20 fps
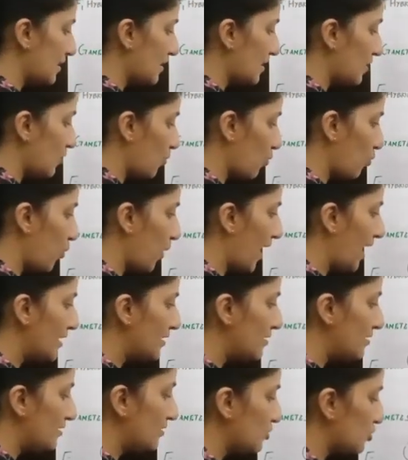1
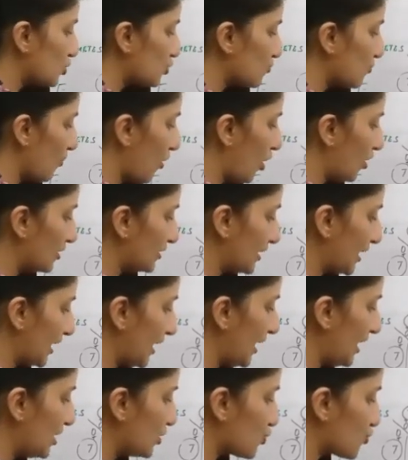small
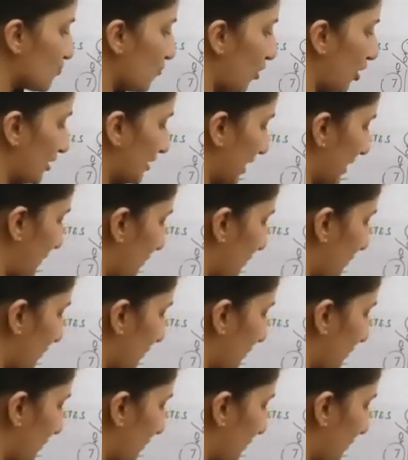t small t.